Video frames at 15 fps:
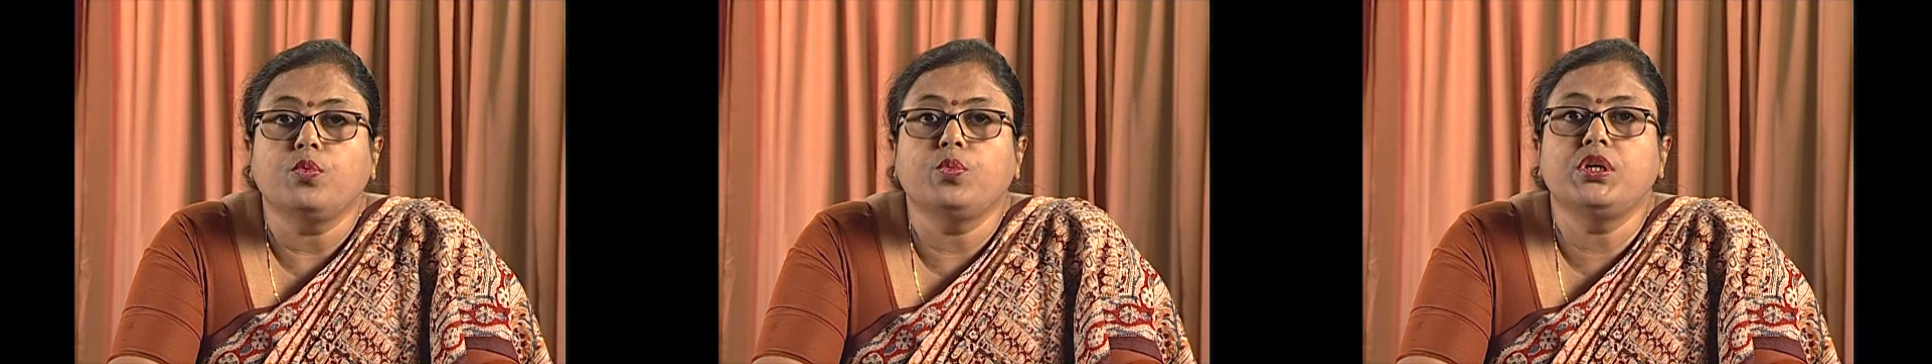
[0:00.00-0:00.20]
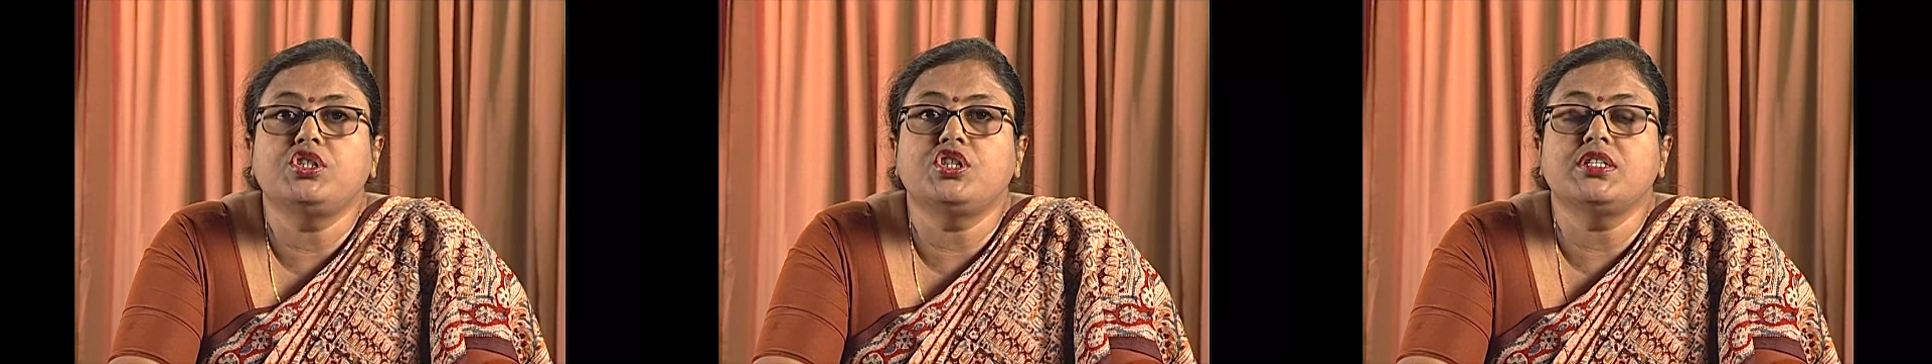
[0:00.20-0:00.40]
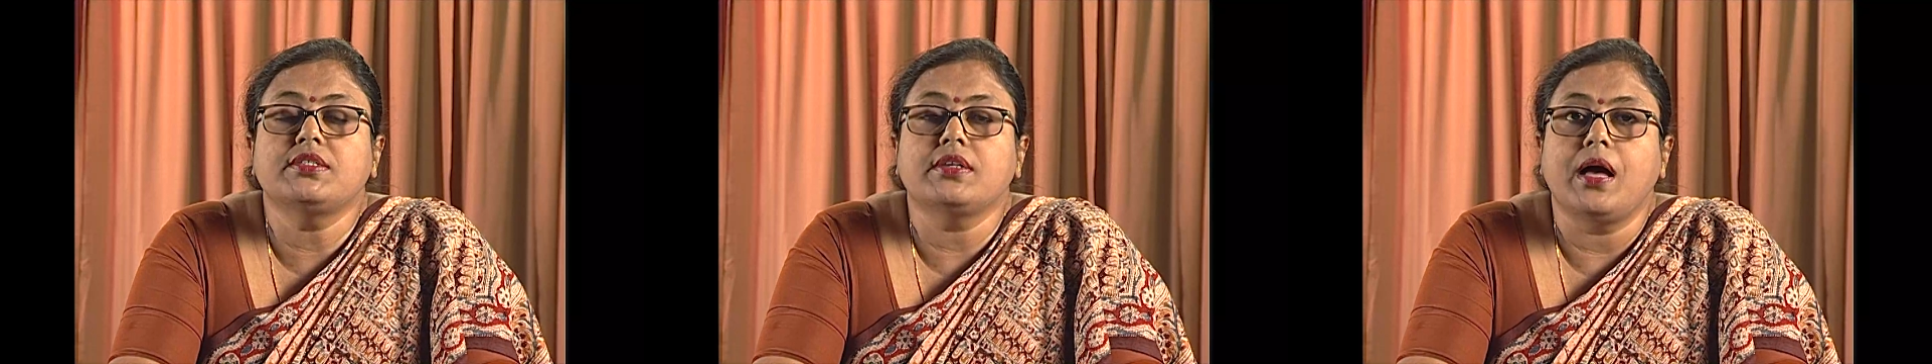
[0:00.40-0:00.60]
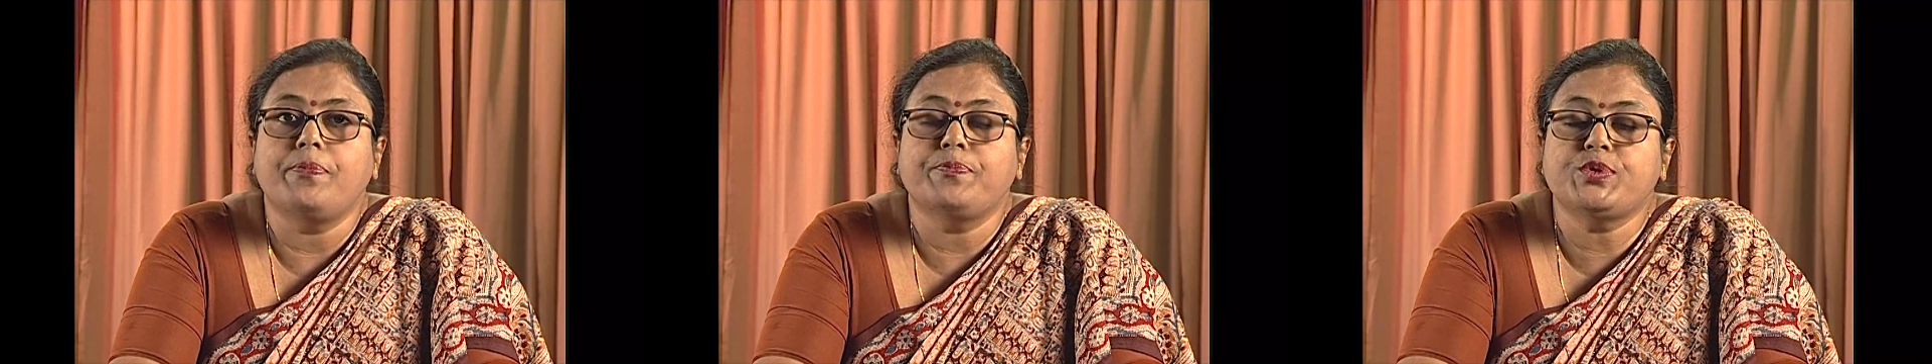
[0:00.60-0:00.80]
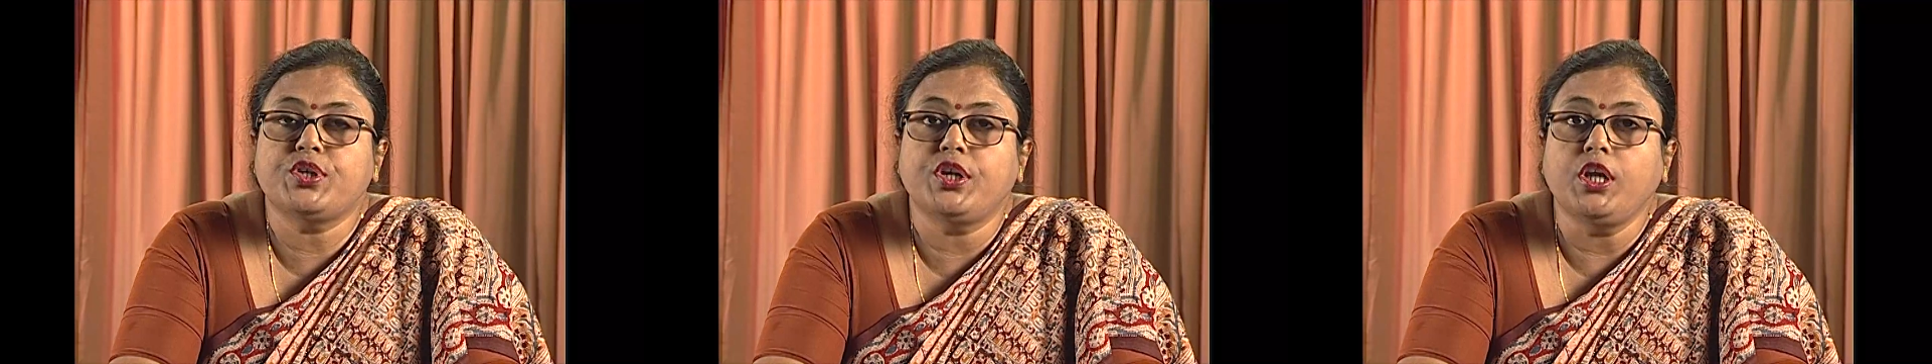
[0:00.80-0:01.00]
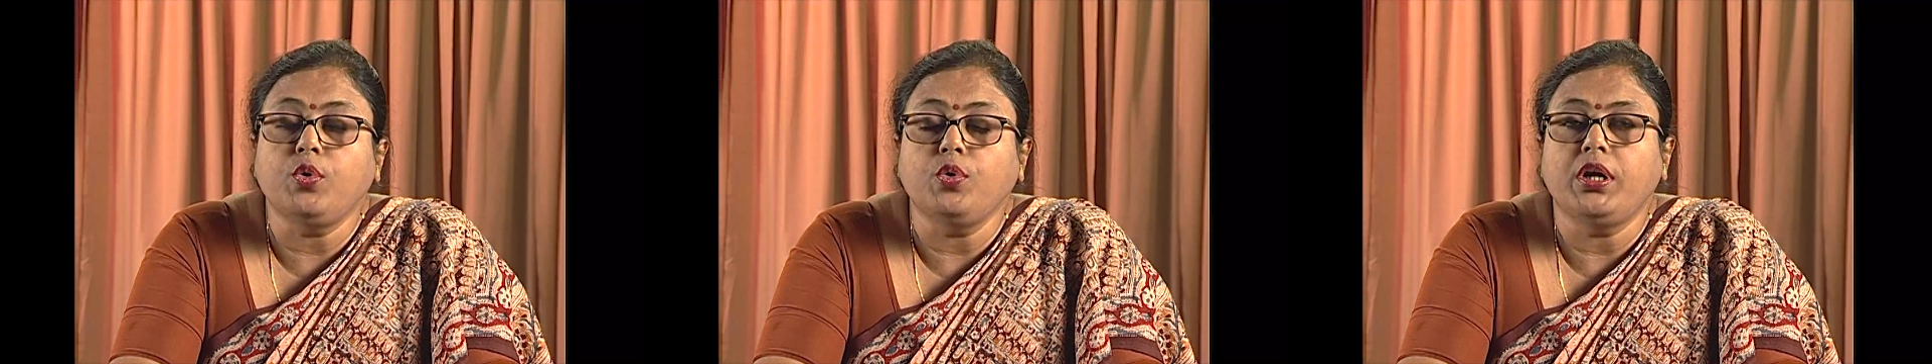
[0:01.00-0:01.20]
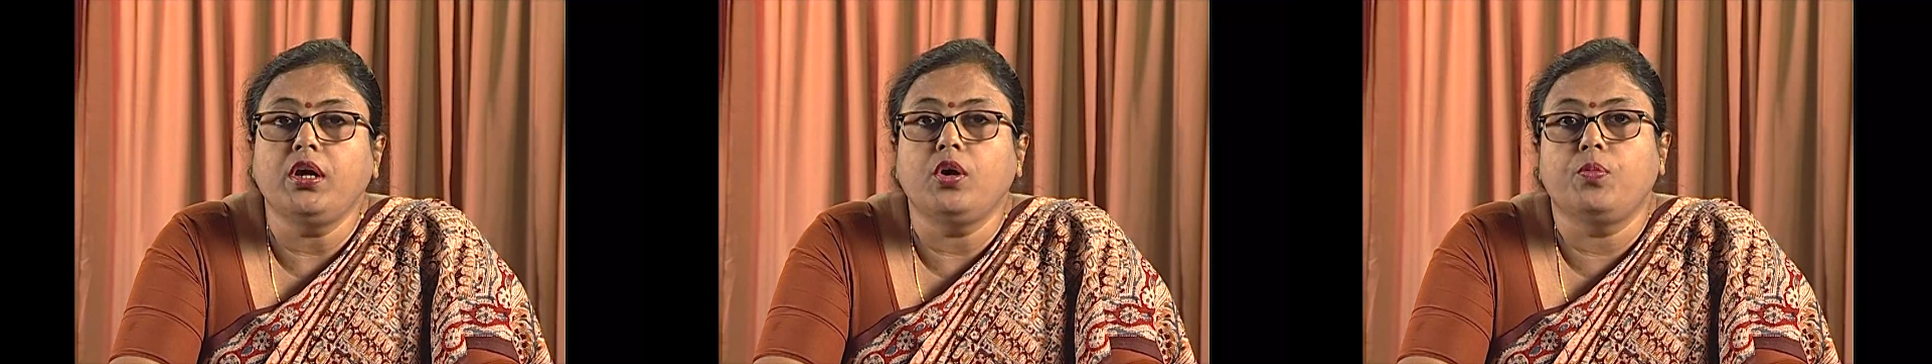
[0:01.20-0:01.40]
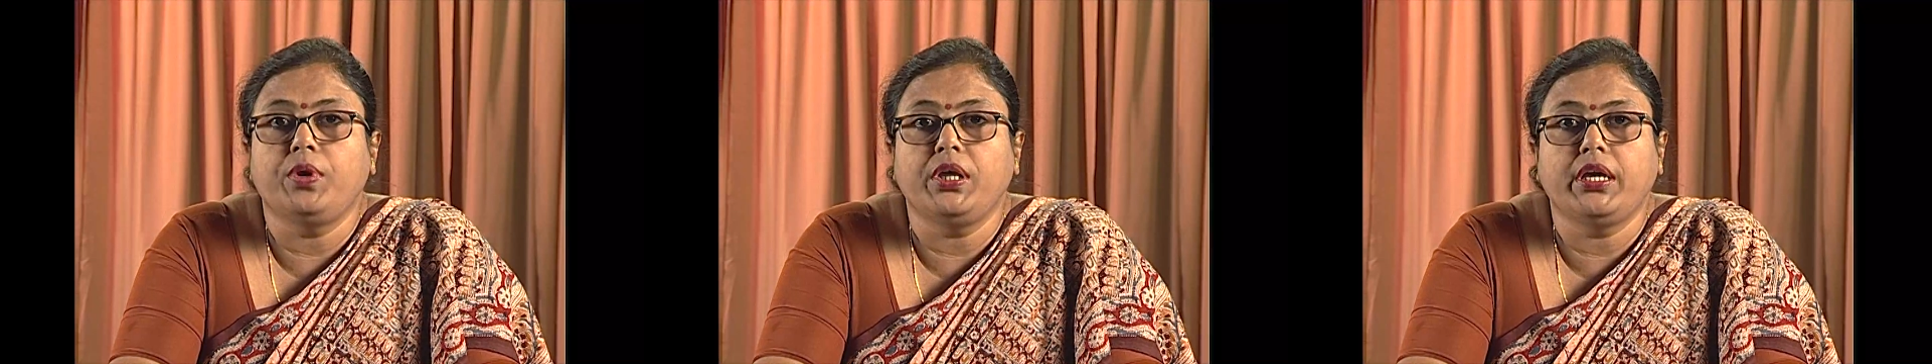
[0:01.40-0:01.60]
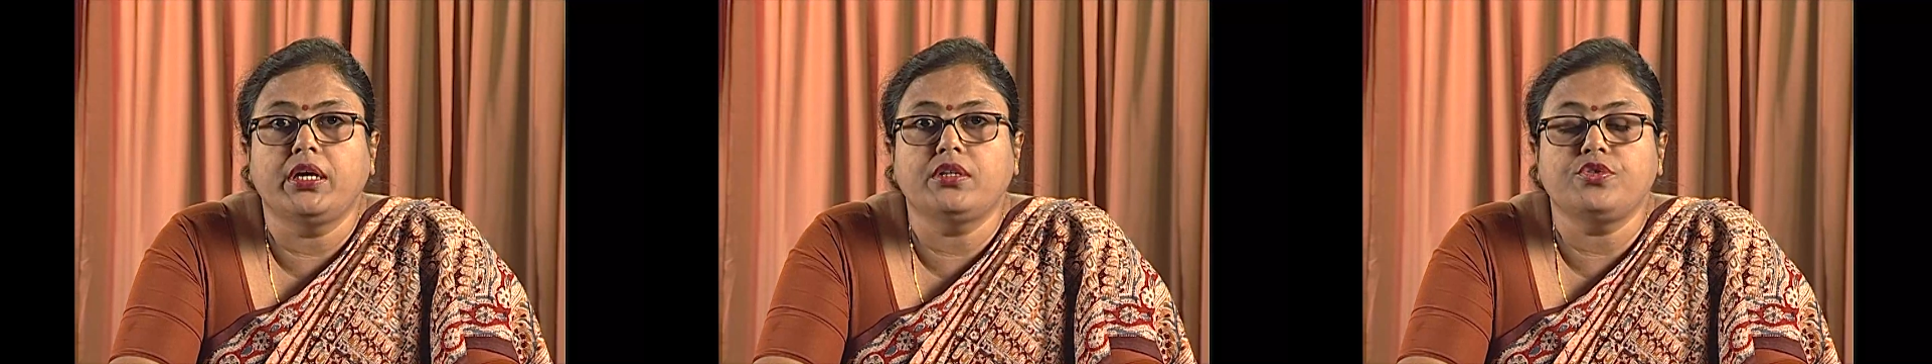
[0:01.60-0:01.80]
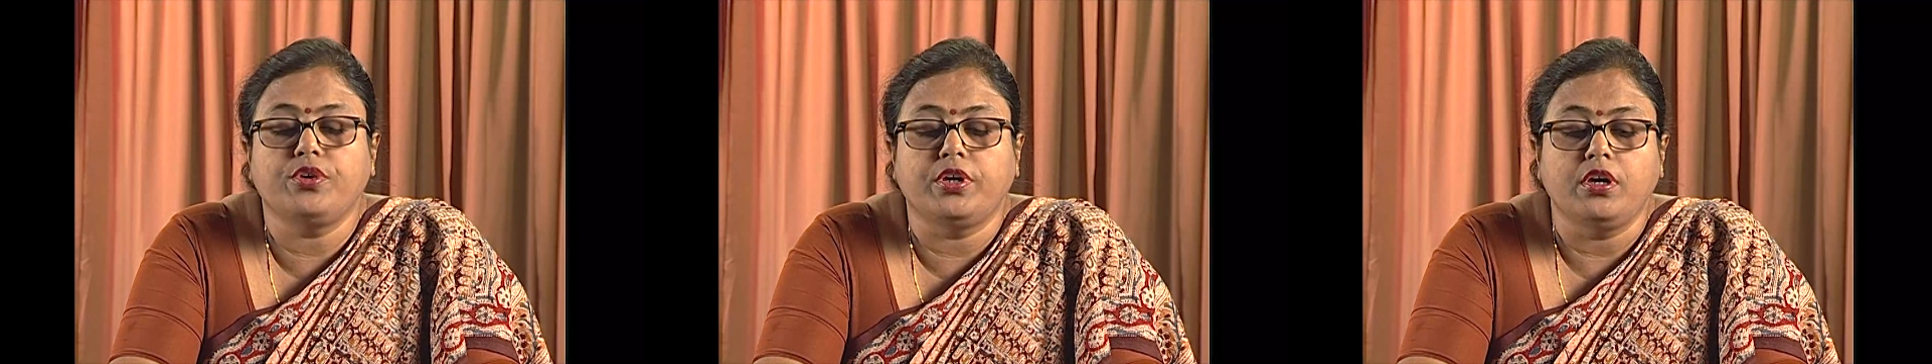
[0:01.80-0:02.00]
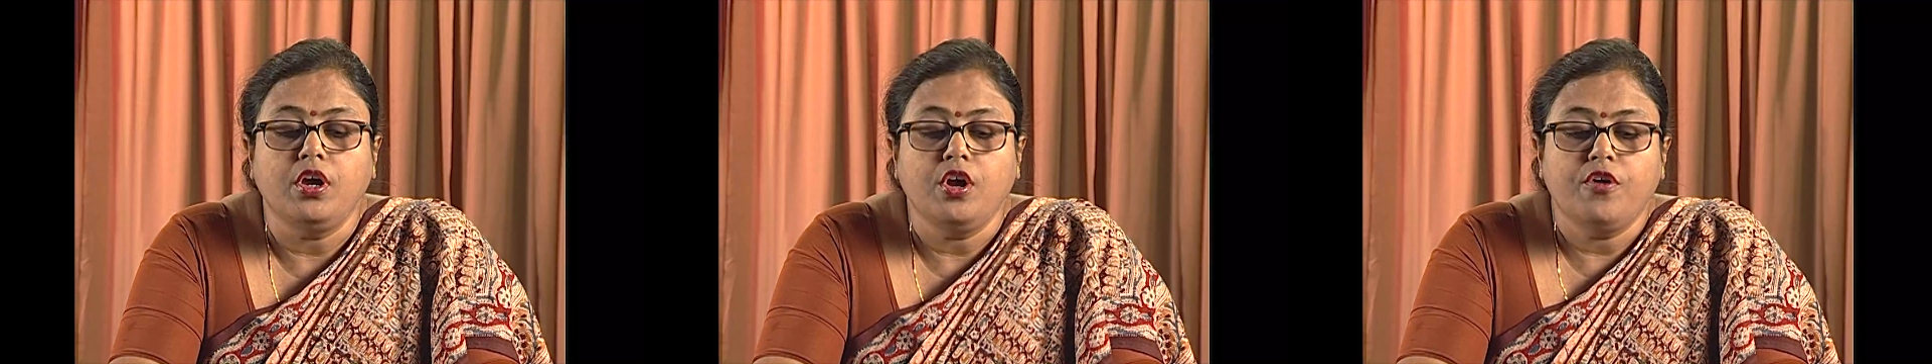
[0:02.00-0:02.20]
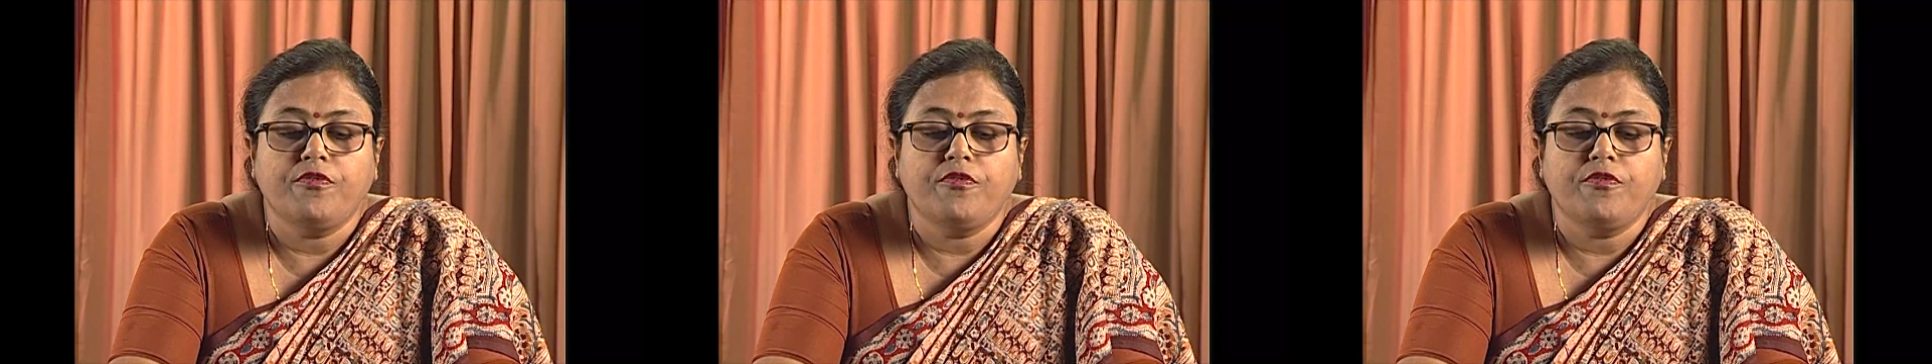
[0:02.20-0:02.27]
which is absolutely obligatory